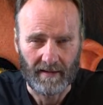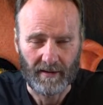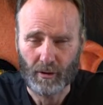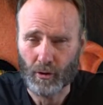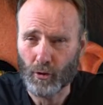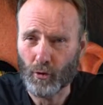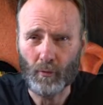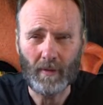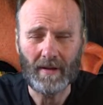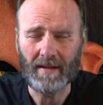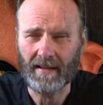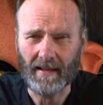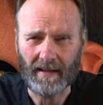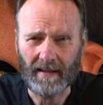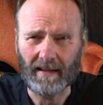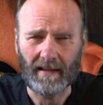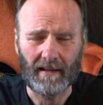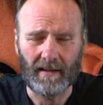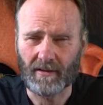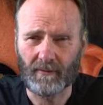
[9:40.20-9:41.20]
It's too
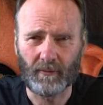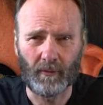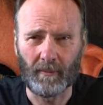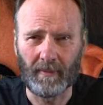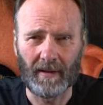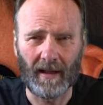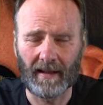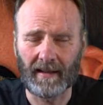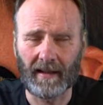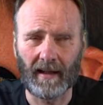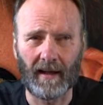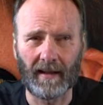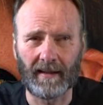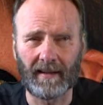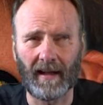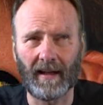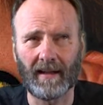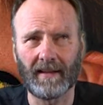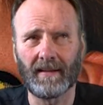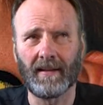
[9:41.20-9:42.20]
ridiculous for me. I
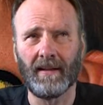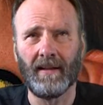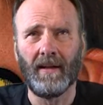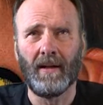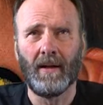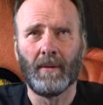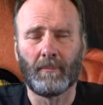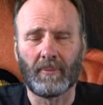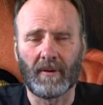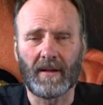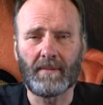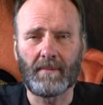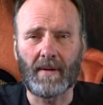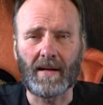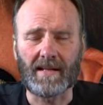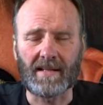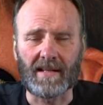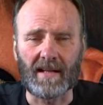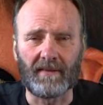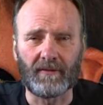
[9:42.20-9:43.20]
can't bring
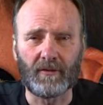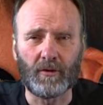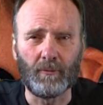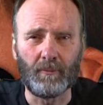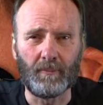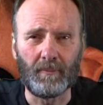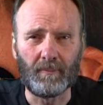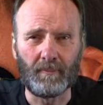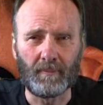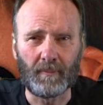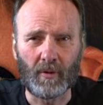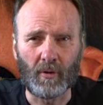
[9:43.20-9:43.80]
myself to